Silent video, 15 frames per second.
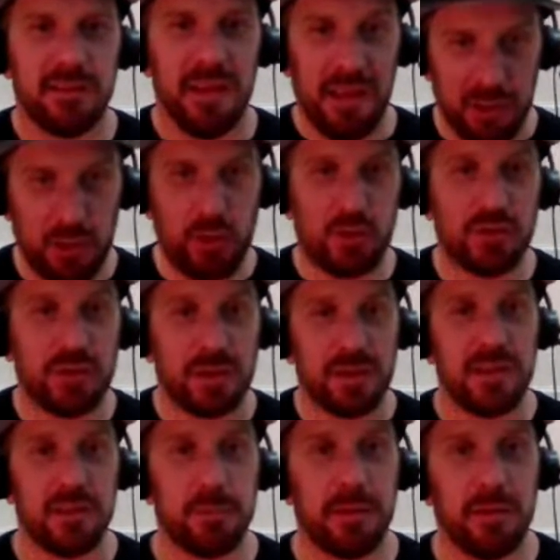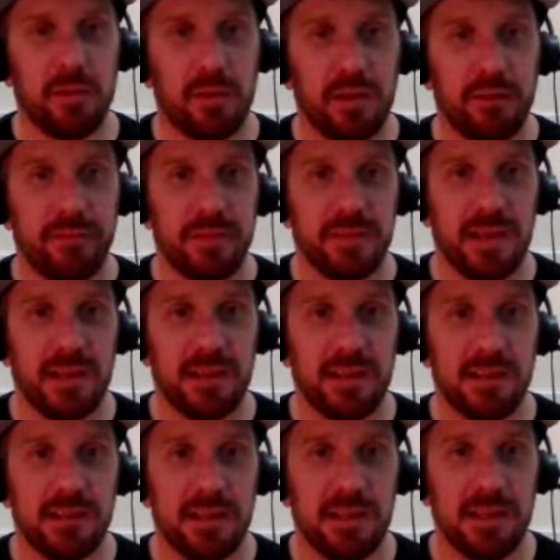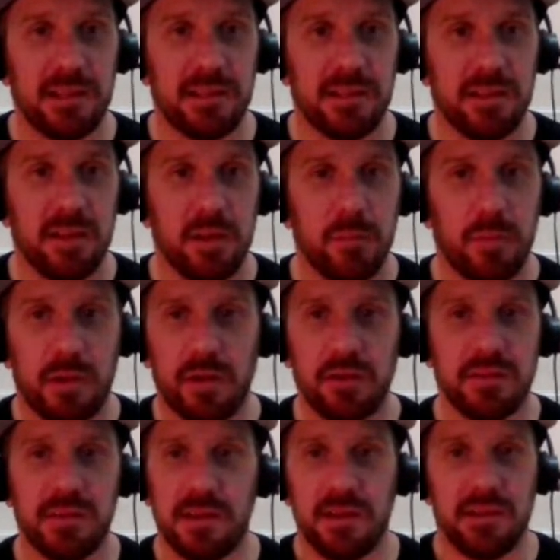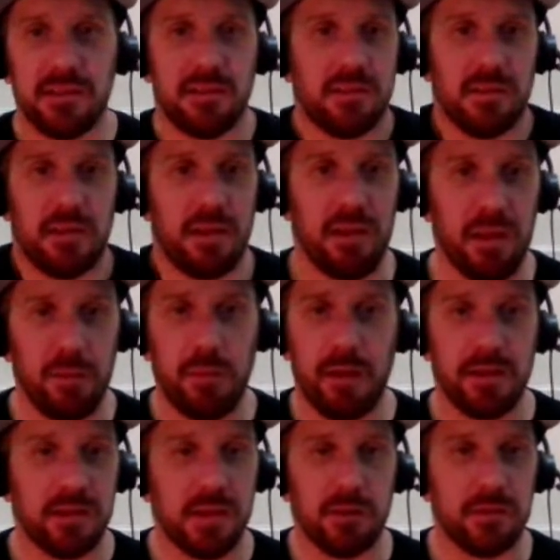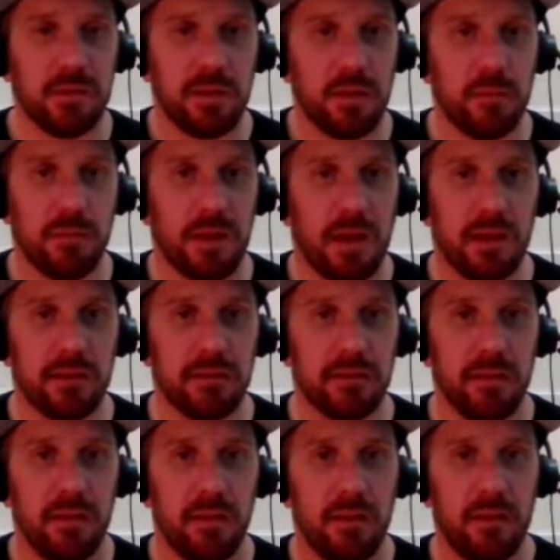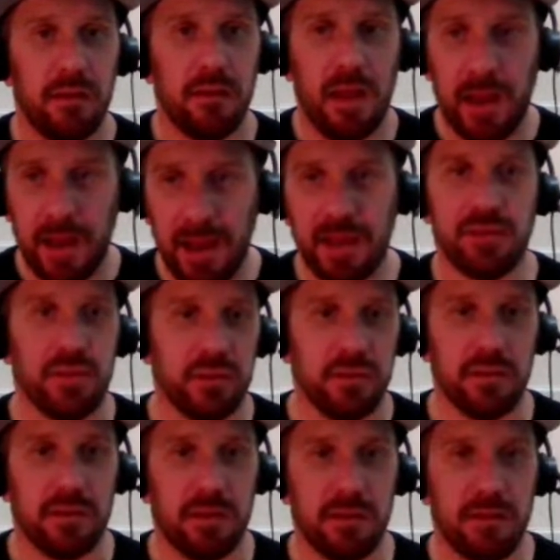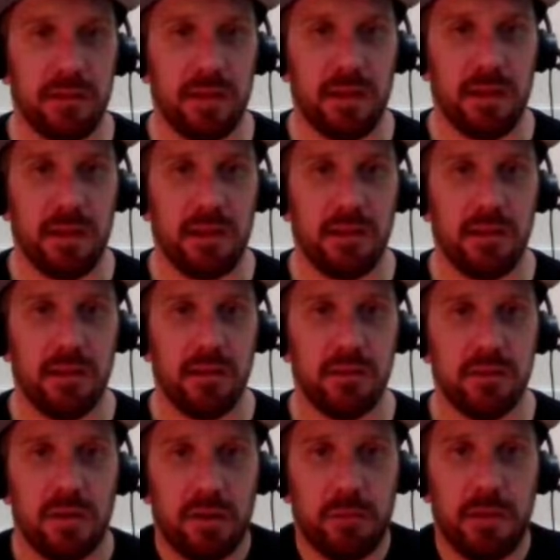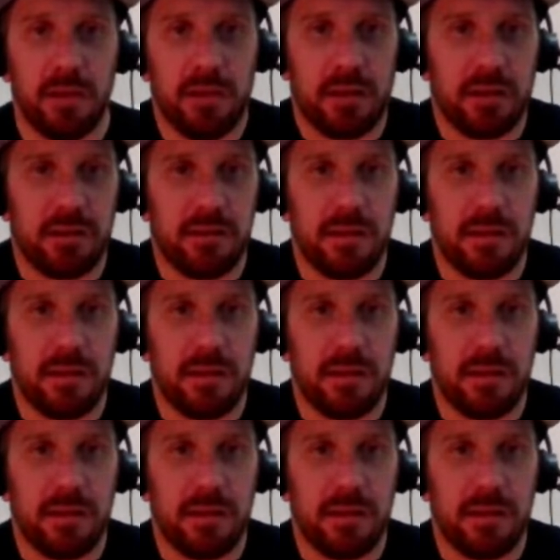he looks like he's been doing it for 10 years at least, because he's like, he went toe-to-toe with Kaz, a legend in TNA. Do you know what I mean? Like a